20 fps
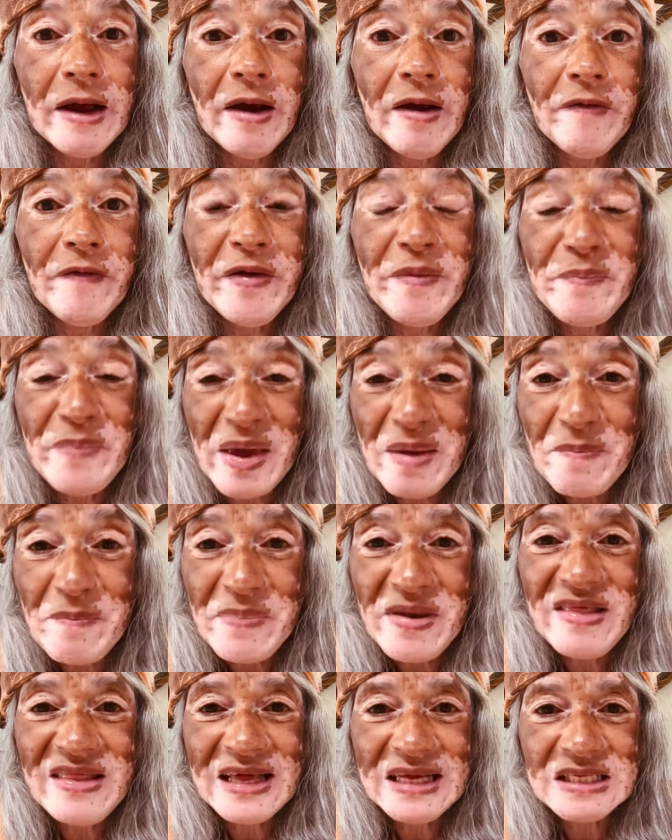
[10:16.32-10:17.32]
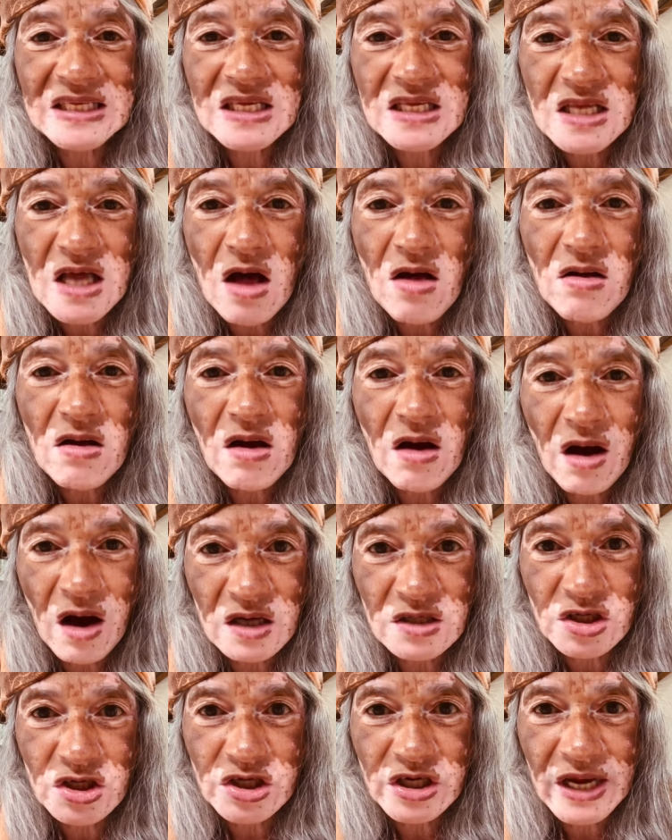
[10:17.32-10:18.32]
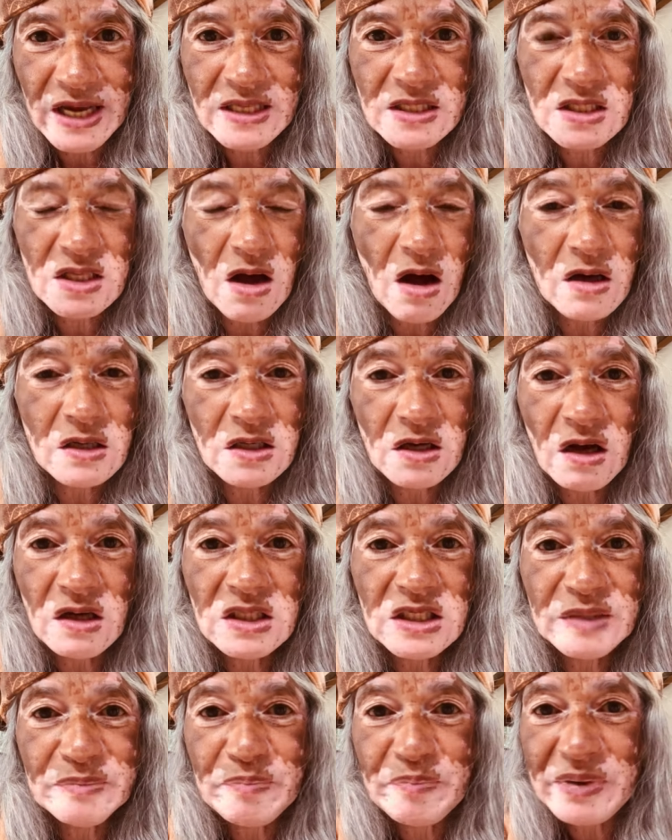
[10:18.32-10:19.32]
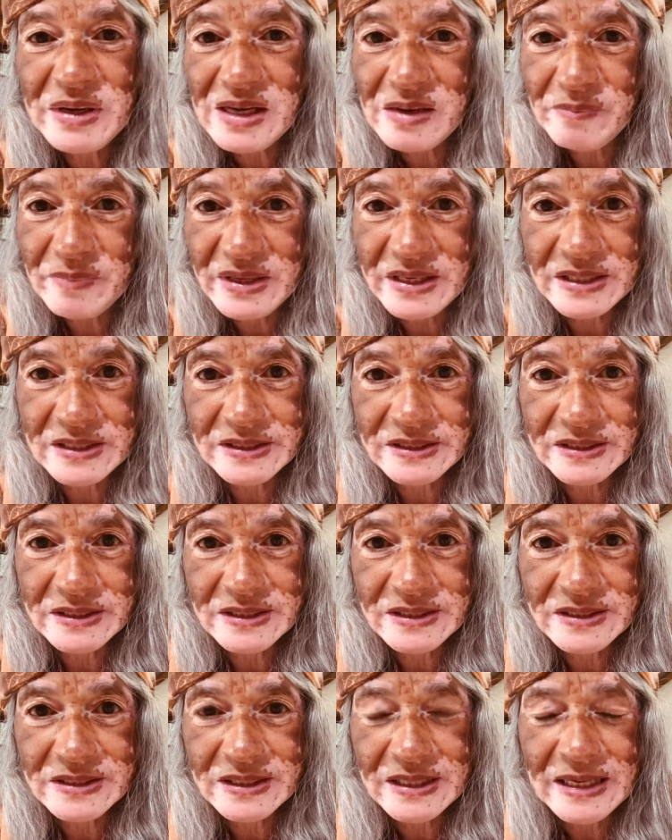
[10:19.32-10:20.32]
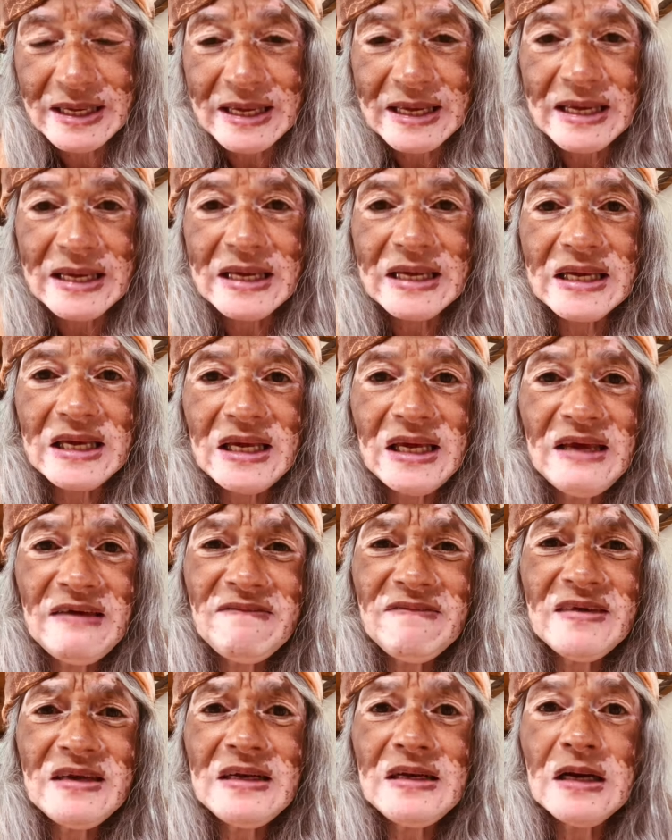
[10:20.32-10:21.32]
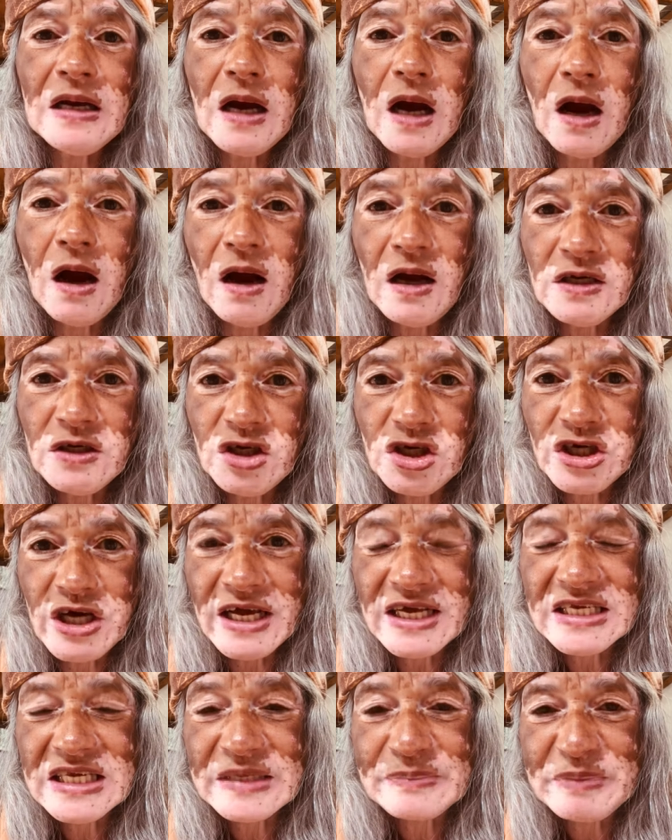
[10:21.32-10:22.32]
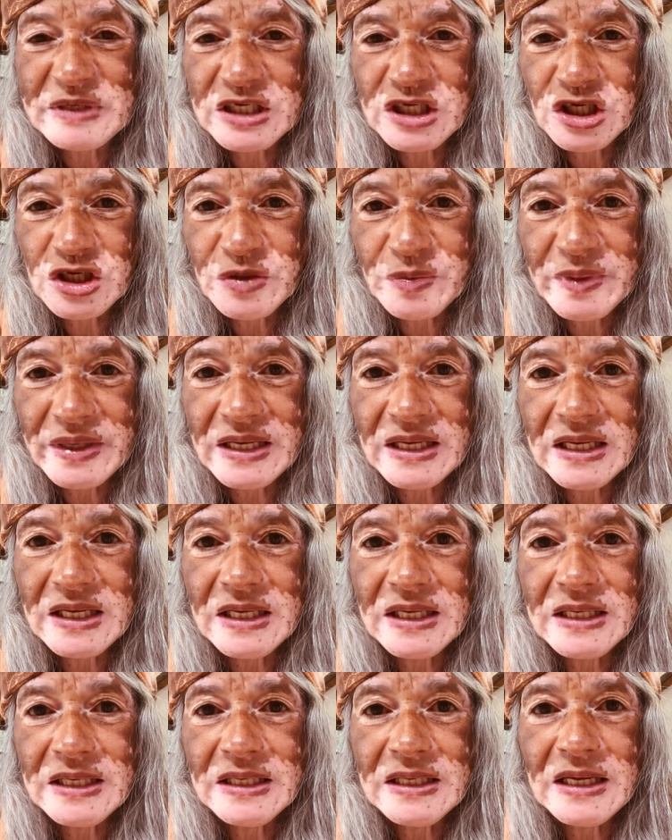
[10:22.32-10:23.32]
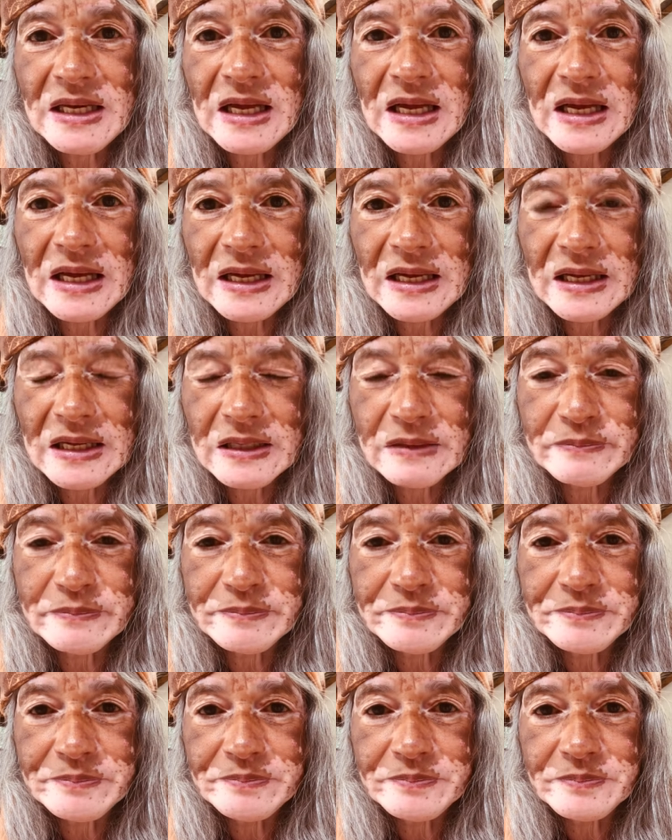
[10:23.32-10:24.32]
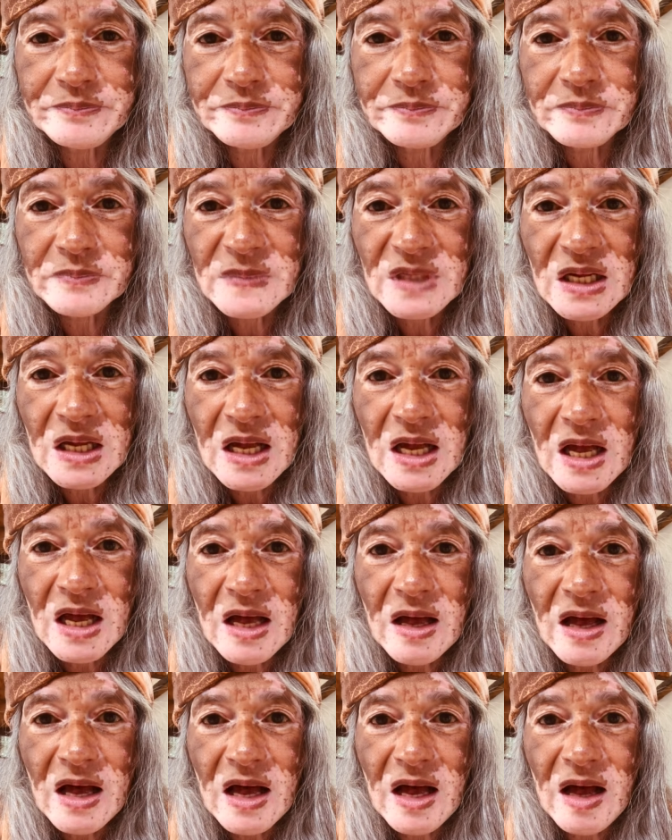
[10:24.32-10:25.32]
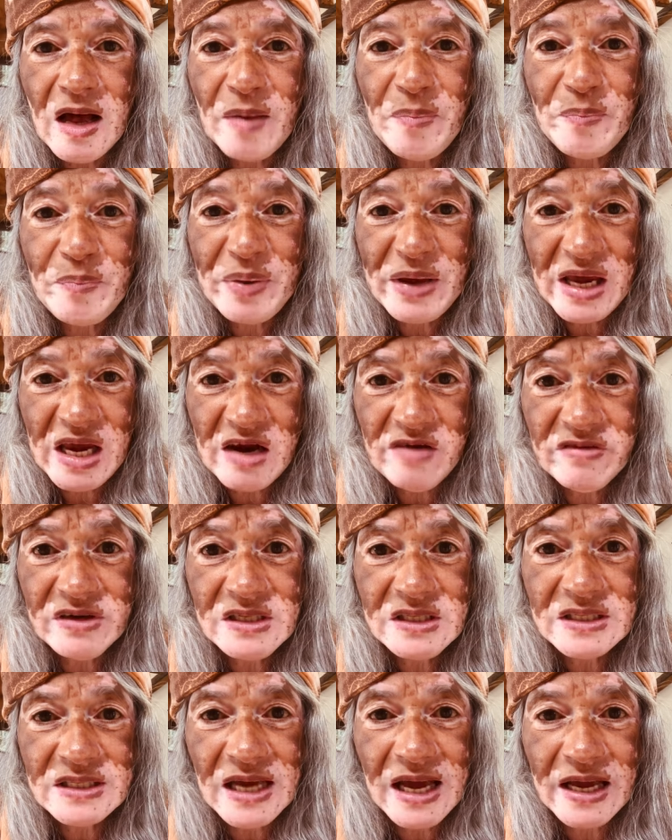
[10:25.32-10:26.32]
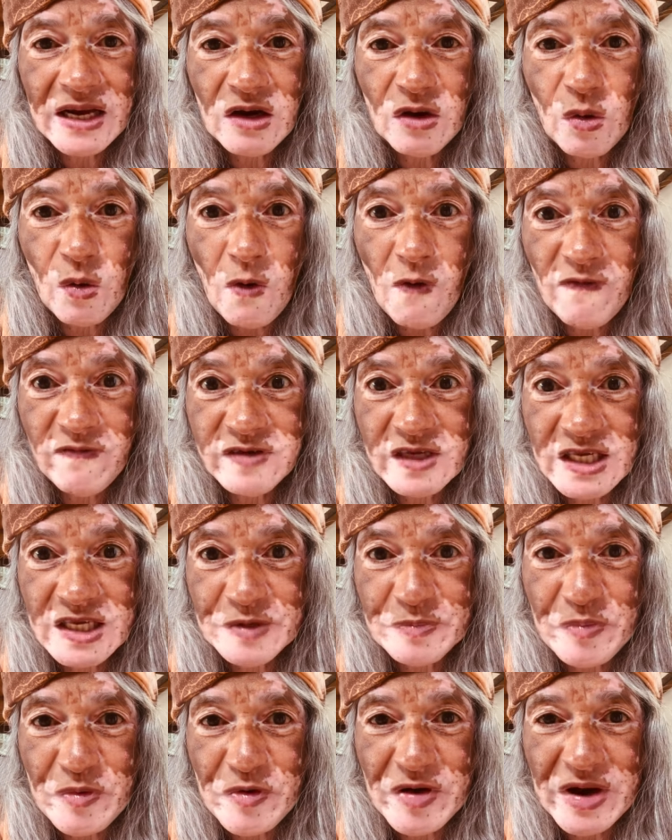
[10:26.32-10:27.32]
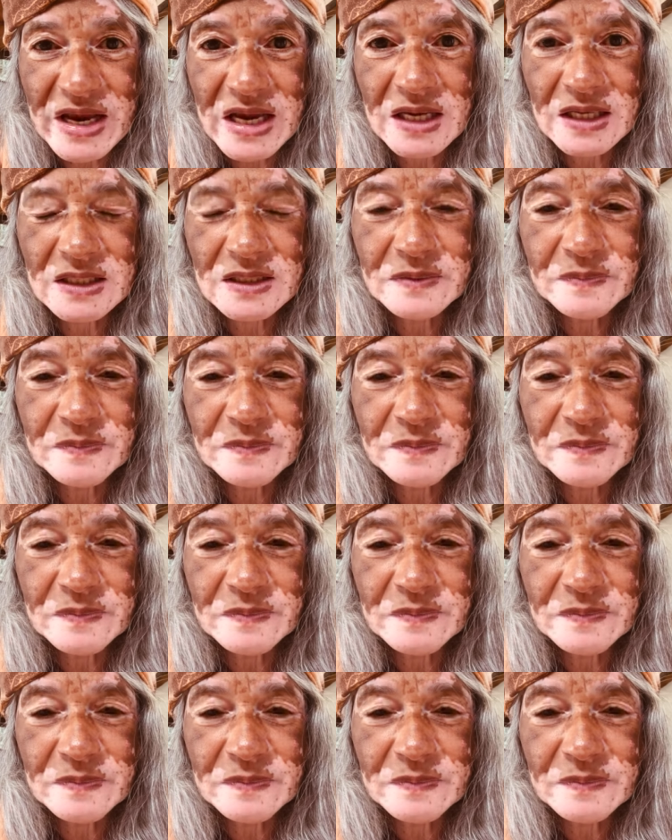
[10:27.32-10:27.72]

remember that soul contracts are not permanent. Even contracts between um, a parent and an offspring